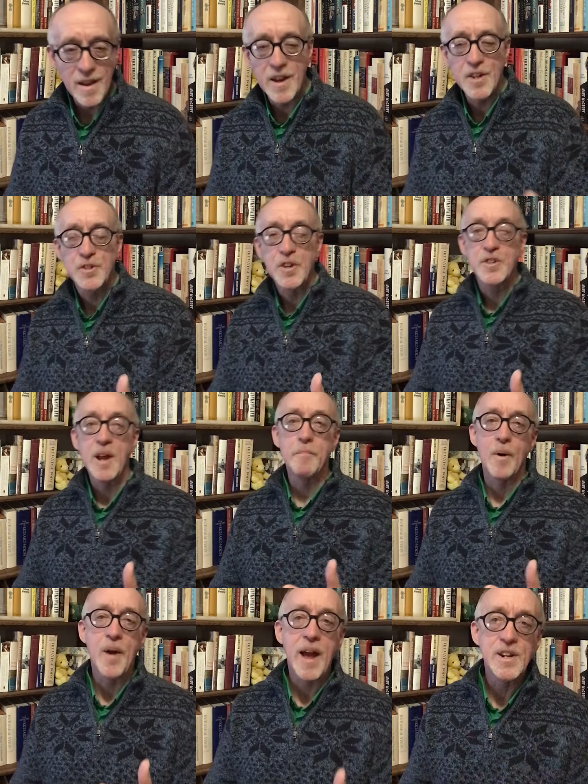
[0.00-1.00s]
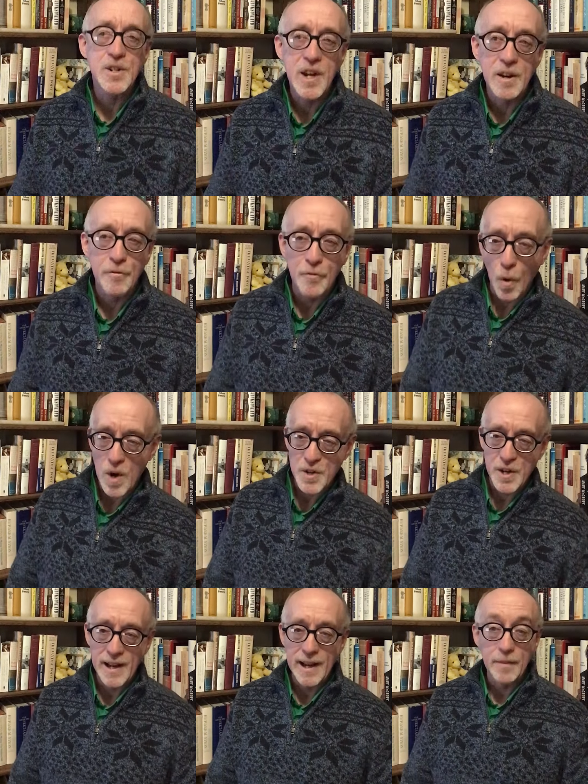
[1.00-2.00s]
It is December
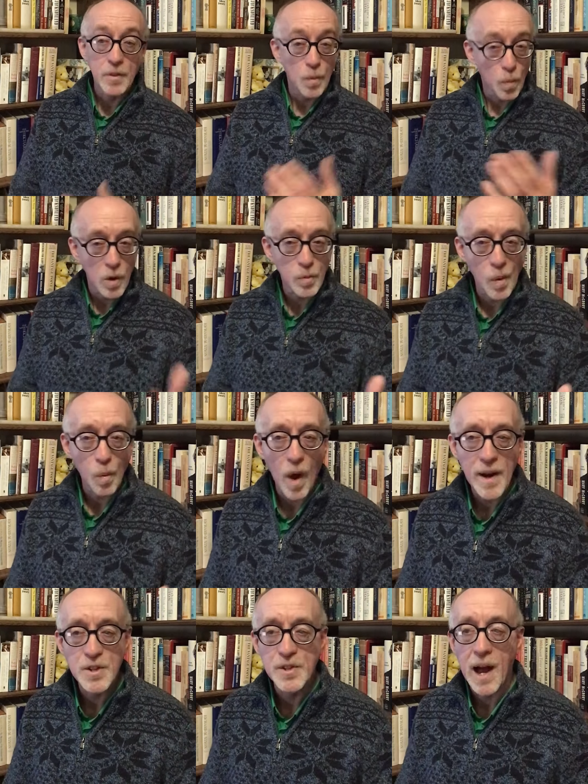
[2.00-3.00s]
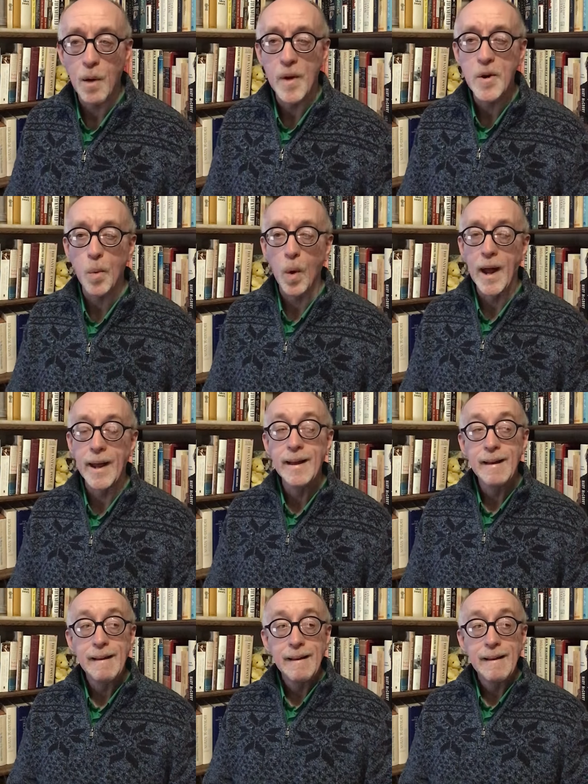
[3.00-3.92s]
1914, World War One is now underway,